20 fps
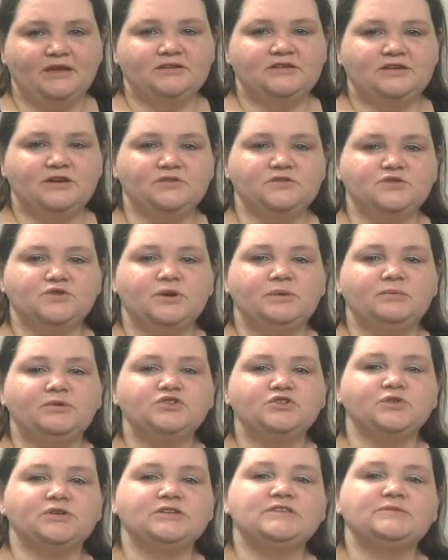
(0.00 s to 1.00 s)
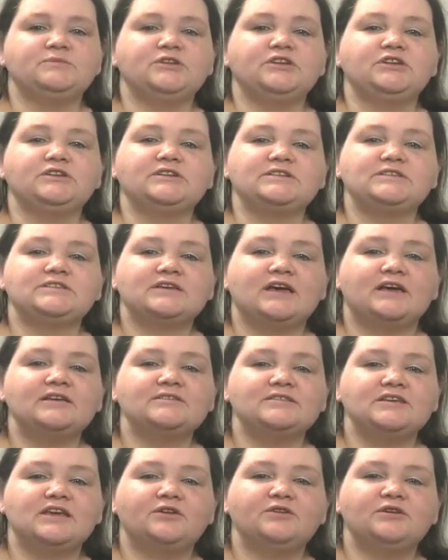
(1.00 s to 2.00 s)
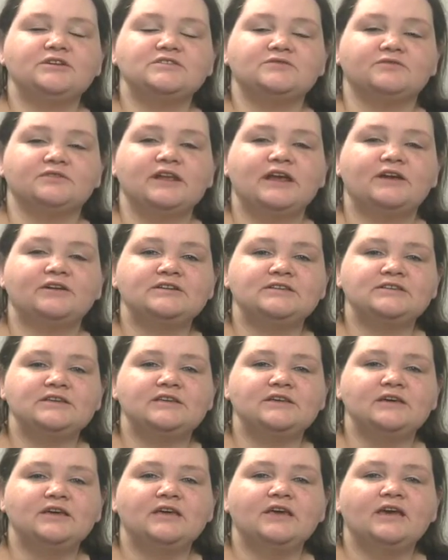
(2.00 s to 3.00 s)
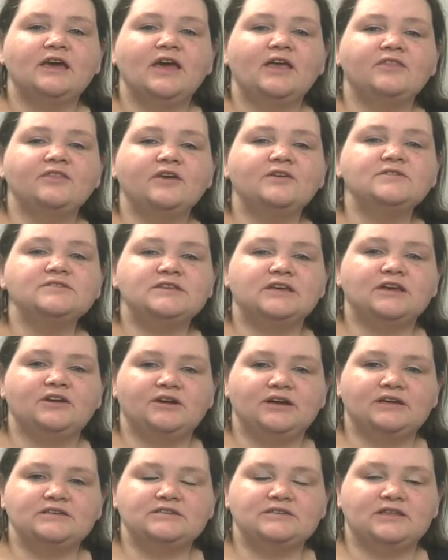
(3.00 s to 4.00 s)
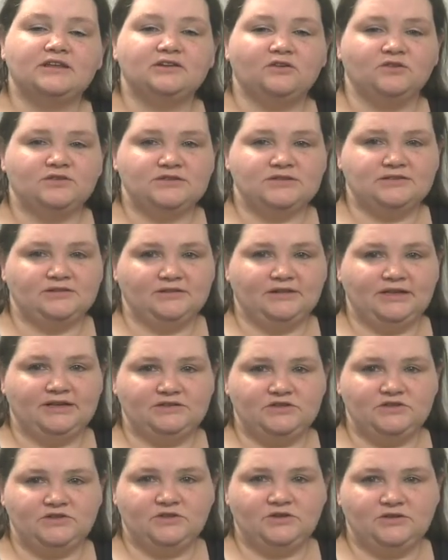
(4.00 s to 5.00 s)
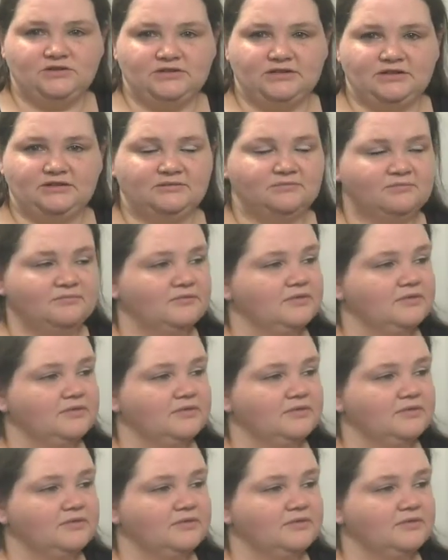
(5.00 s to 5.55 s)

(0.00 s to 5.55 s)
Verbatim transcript: Terence Creamer joins me to discuss areas of clarity and those areas that are still uncertain.